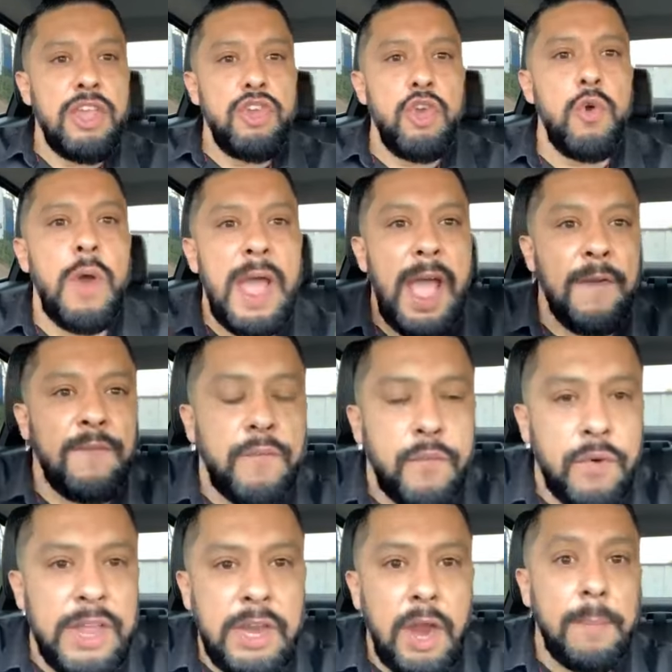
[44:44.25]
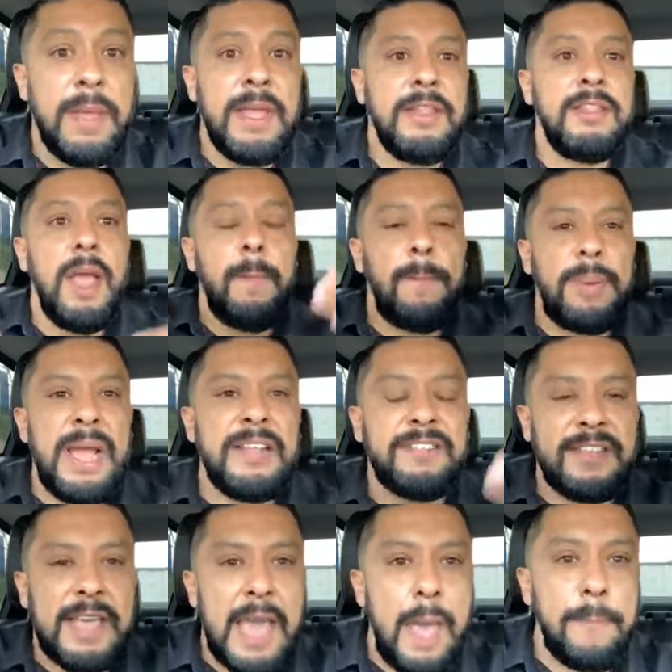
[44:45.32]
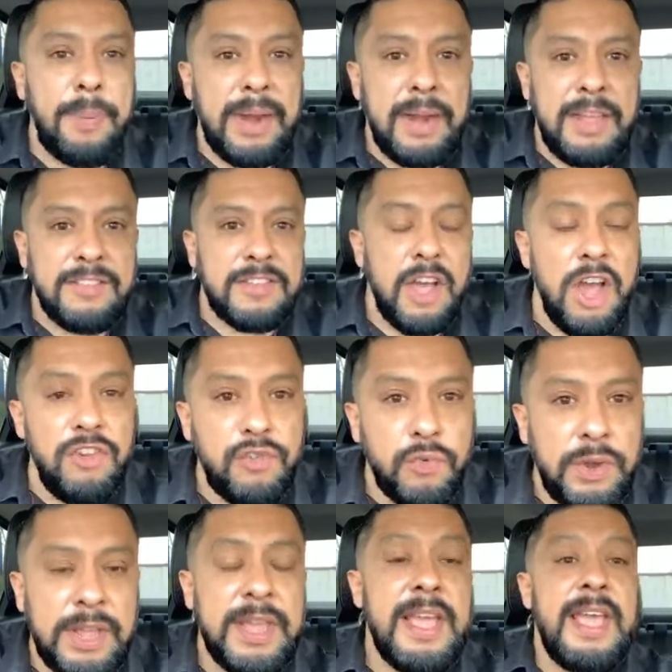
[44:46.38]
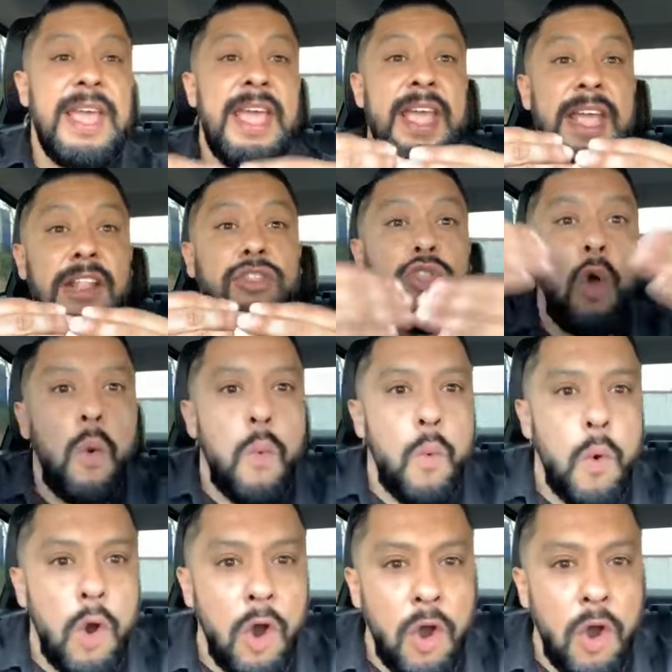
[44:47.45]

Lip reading: You have freedom, the best capitalist country in the